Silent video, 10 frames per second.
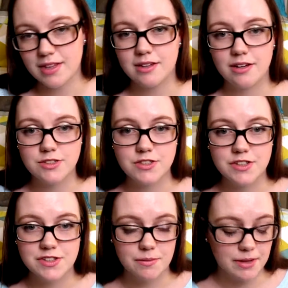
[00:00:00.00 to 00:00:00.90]
I was gonna
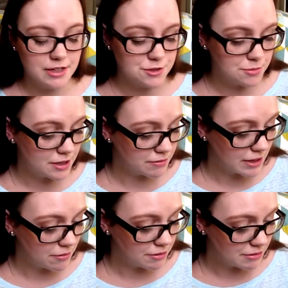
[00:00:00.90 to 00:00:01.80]
say something else, but I
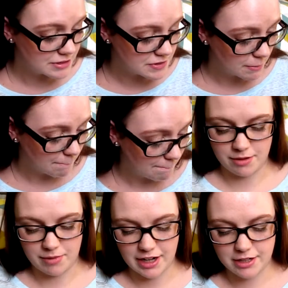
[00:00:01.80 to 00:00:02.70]
forget what it was.
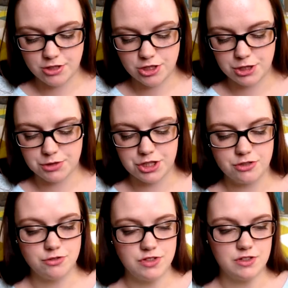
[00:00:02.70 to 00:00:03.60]
I usually
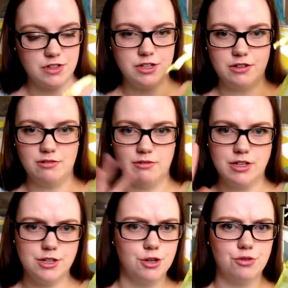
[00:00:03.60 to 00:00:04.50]
choose the
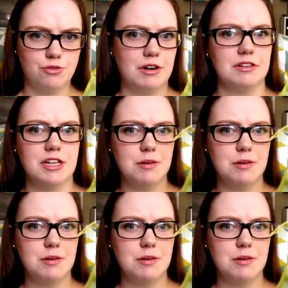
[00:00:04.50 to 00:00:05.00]
eco-friendly